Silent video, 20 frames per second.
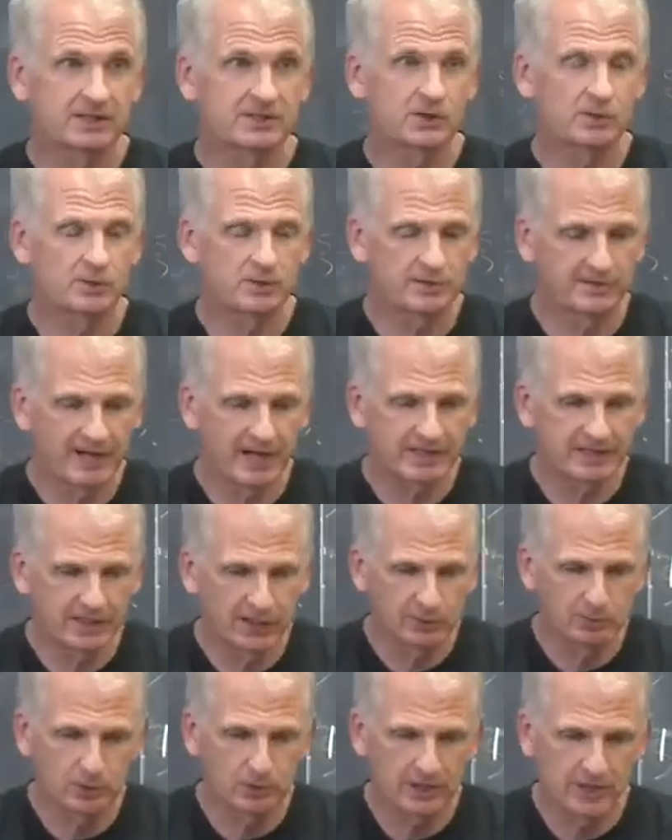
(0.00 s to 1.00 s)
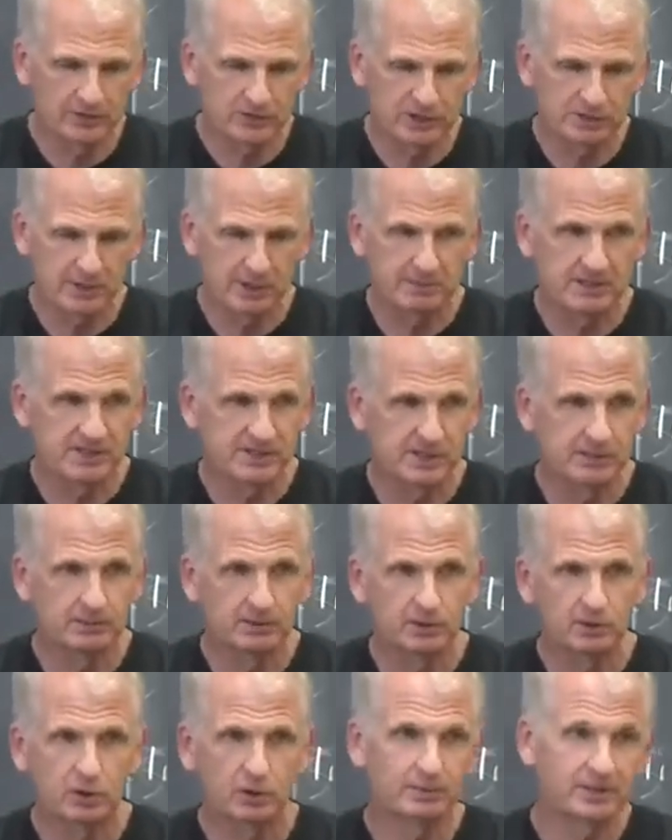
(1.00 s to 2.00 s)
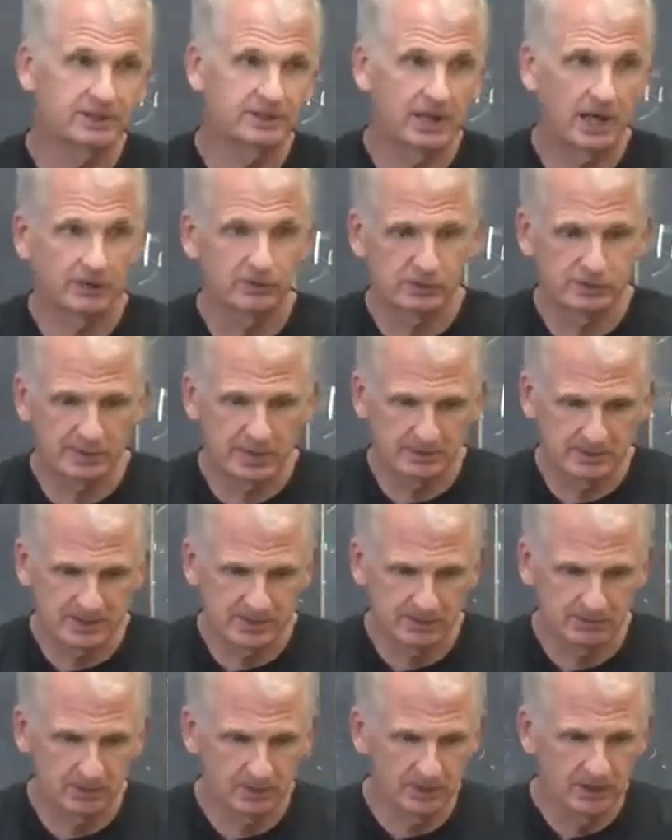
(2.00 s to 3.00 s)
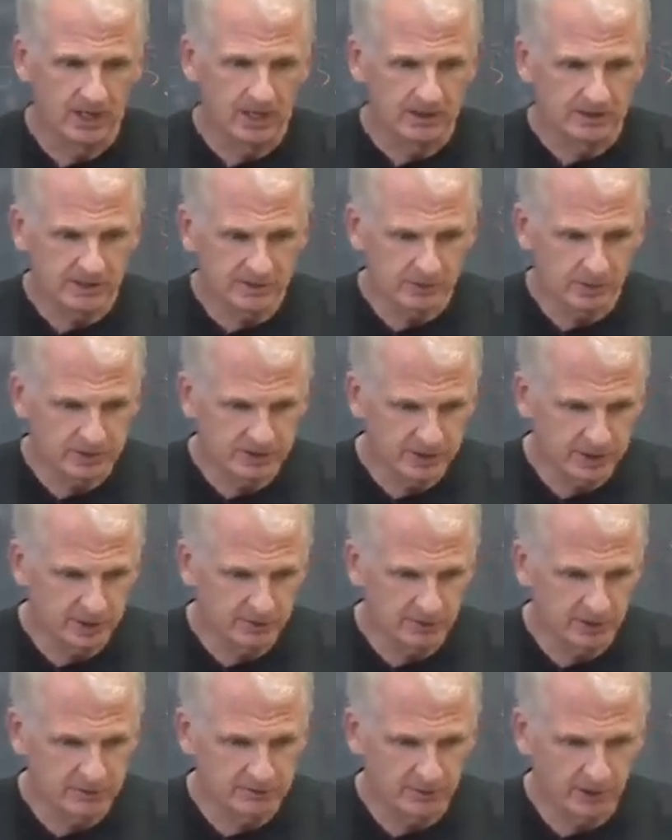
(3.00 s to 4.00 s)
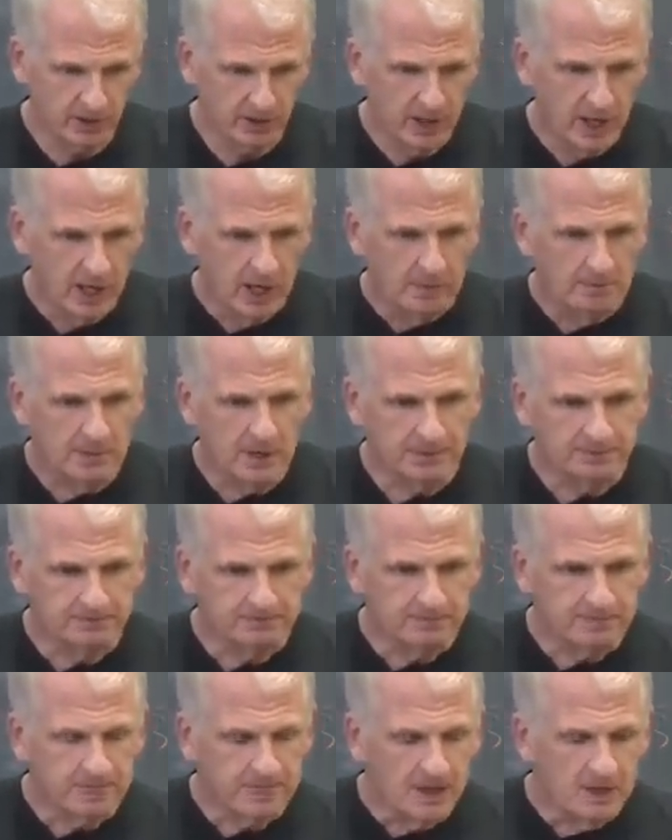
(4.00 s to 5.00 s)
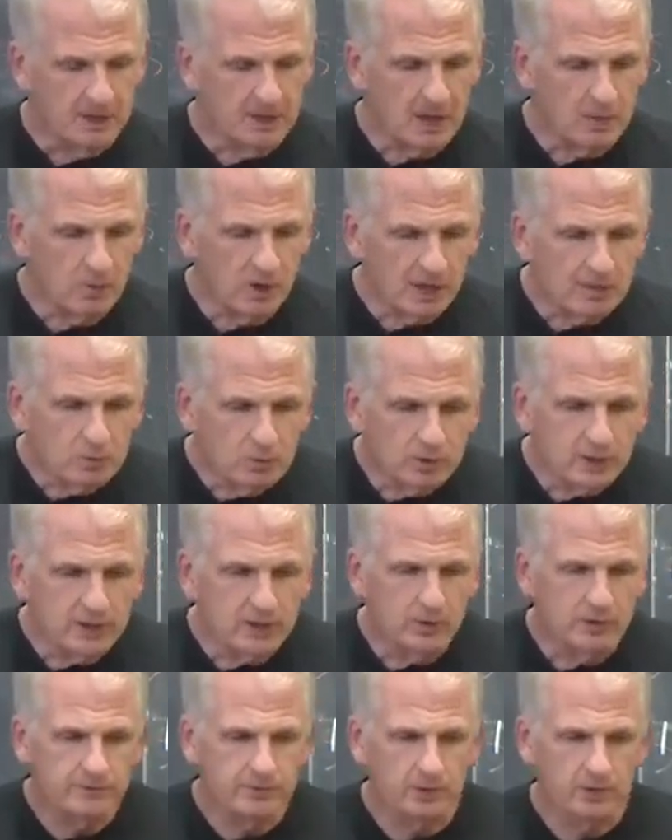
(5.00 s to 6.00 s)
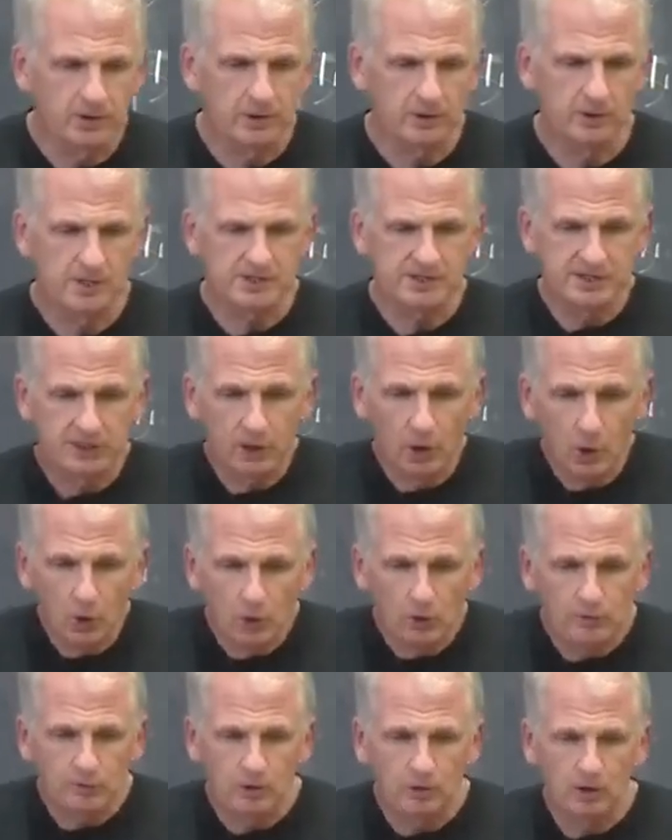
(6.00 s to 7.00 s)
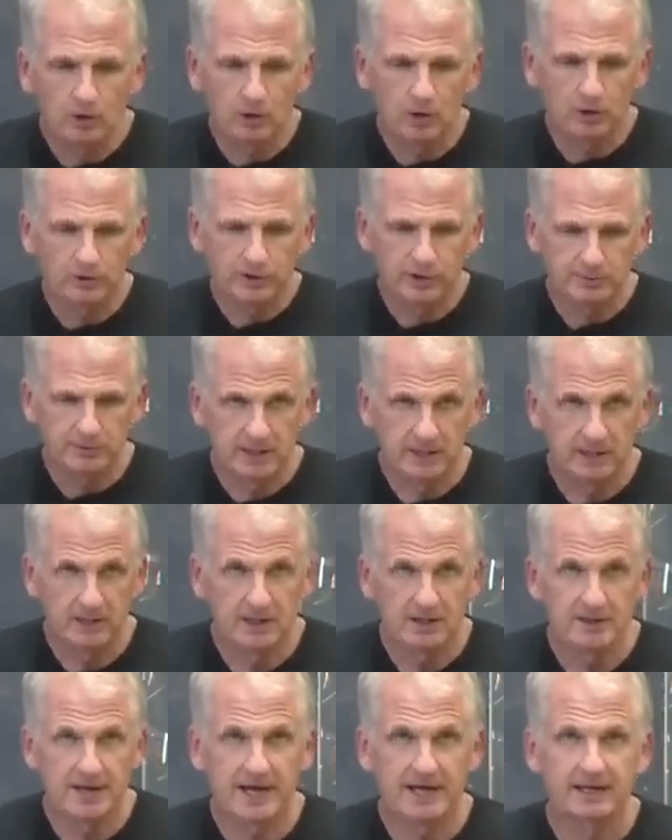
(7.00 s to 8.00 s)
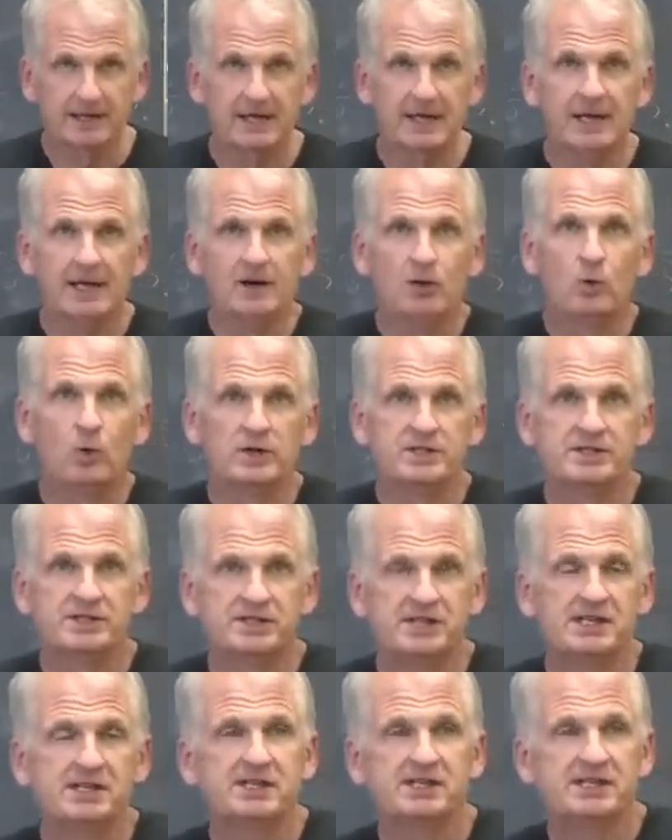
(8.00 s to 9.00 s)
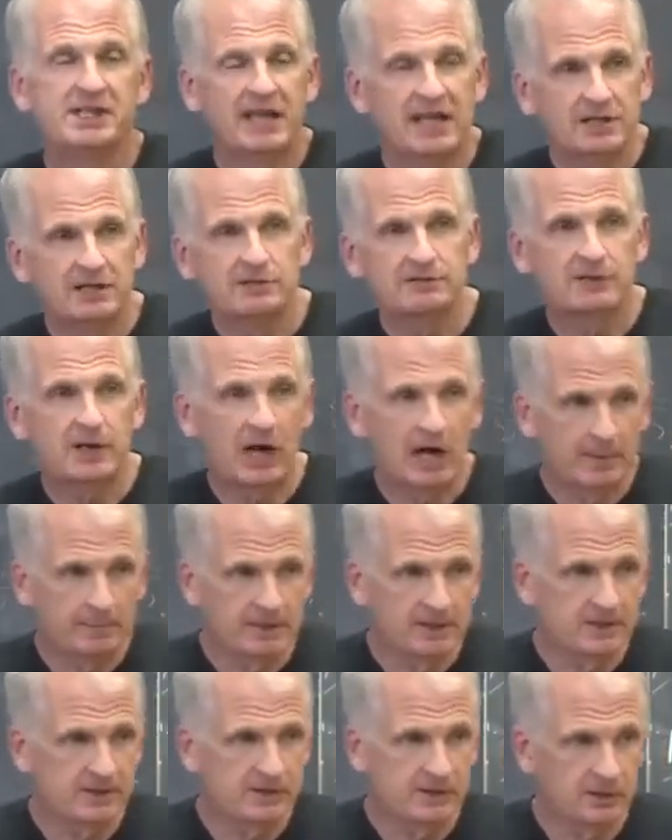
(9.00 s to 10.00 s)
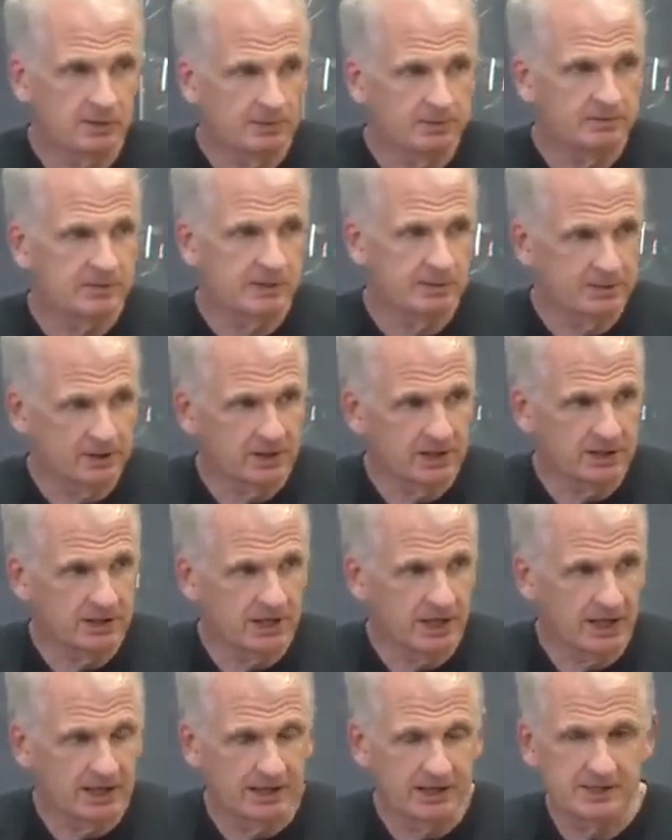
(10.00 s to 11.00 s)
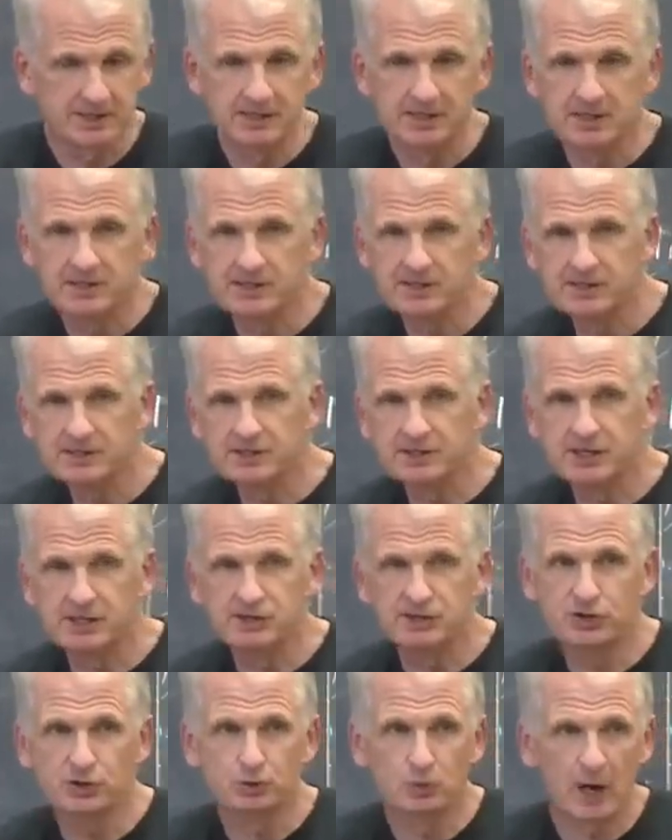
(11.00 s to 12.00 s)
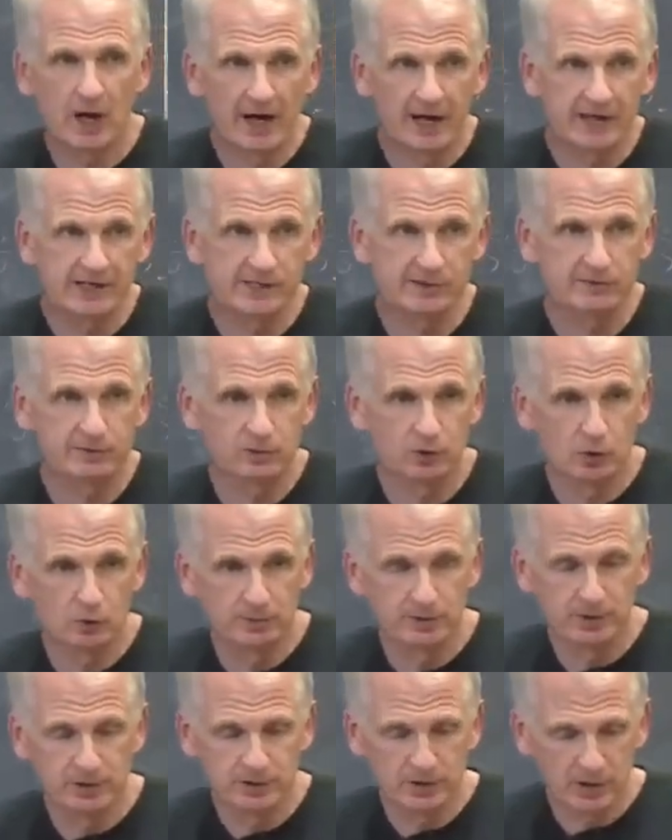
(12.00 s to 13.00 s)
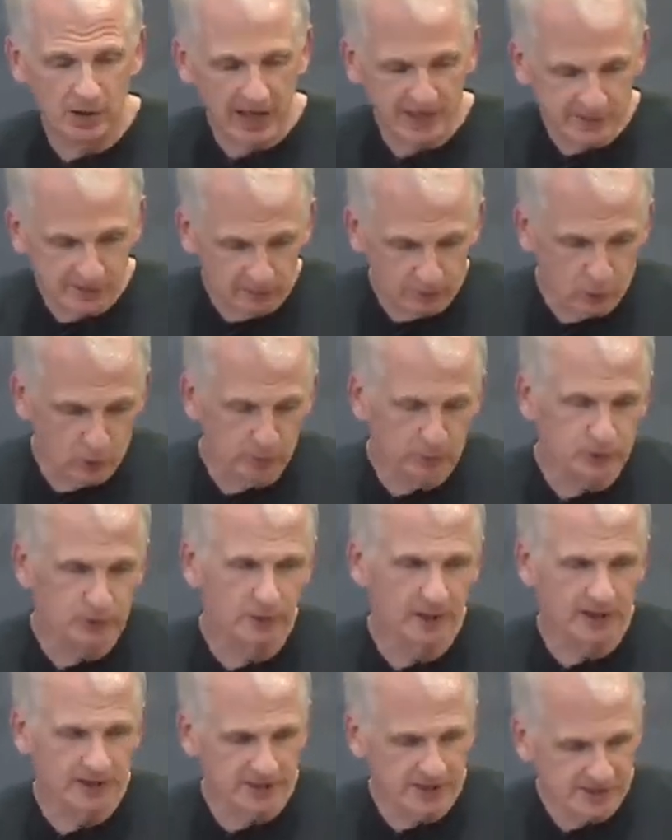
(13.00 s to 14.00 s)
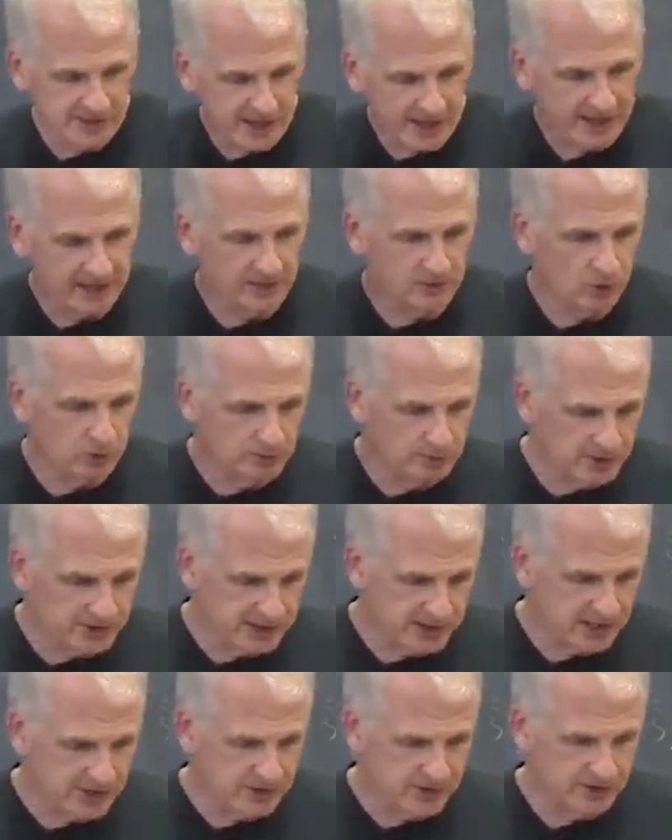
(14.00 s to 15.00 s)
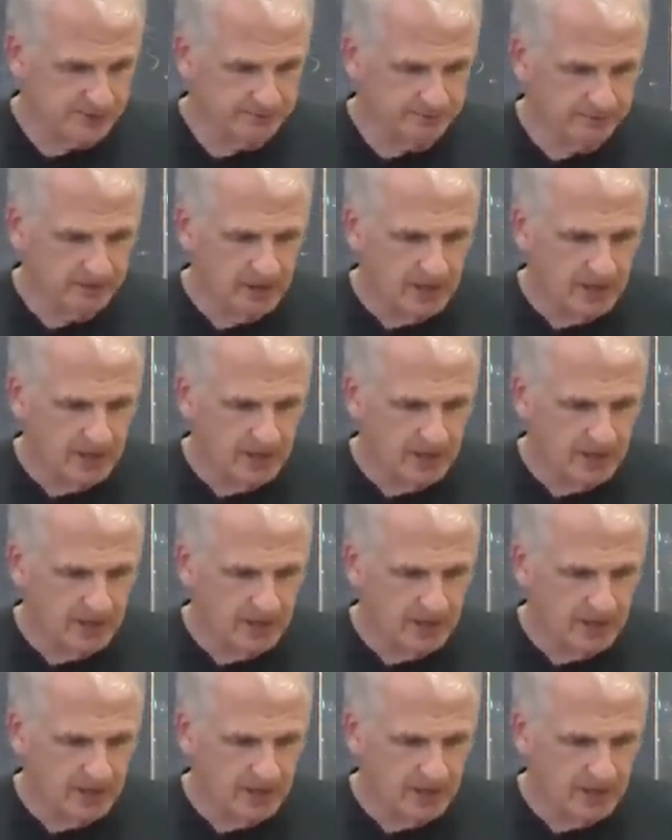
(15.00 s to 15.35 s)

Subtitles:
So the fact that airport lounges might be similar or McDonald's might be similar doesn't really take you very far. But what I'm really going for here is the overall argument that since the end of communism, something like that, since the rise of global trade, the second globalization,